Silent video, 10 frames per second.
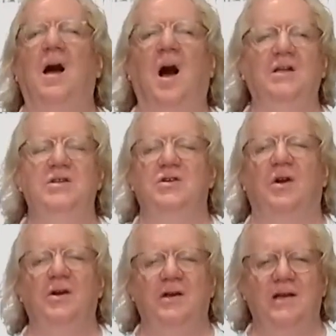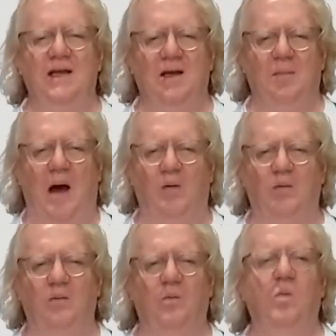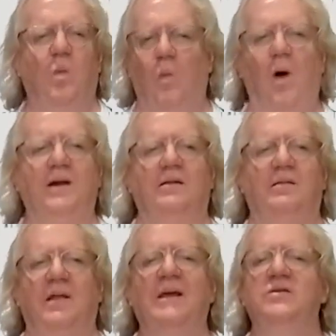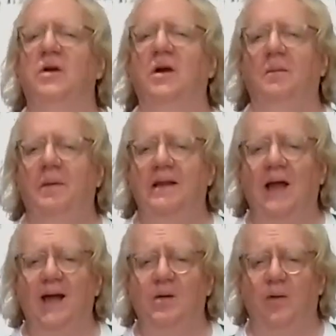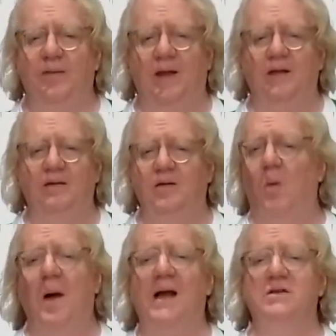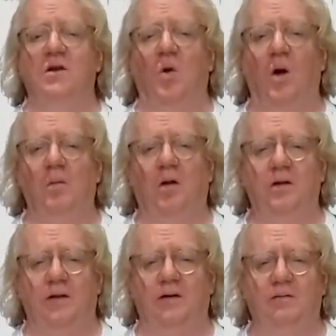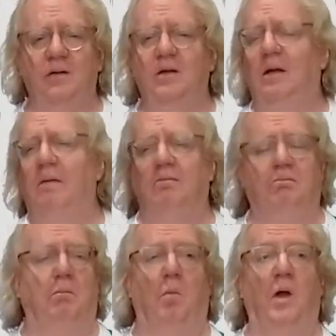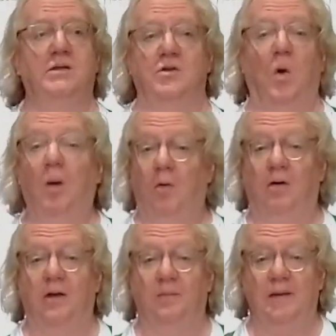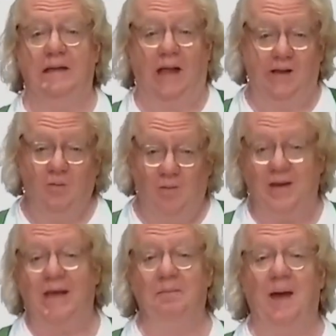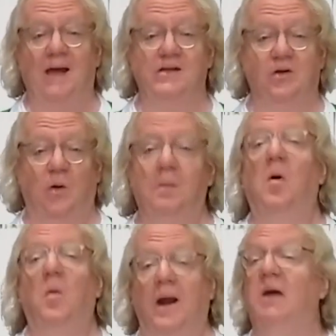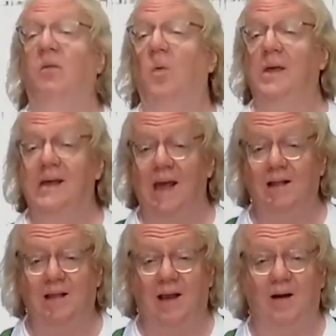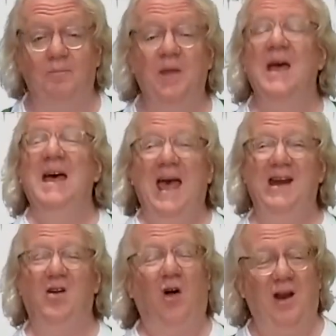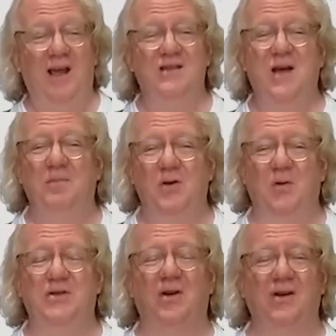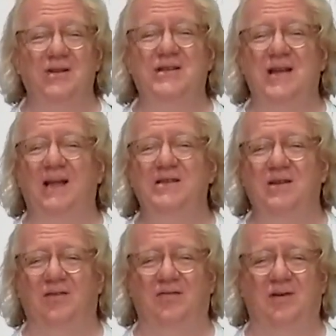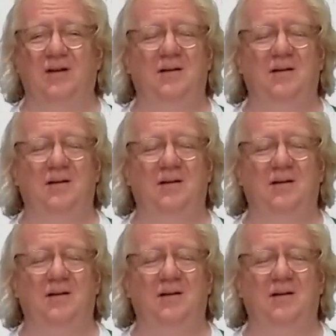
uncertainty about what things are going to be like when they go back to normal, and what's normal going to be like when we get back to normal, whenever we get there. And it all adds up to a certain sense of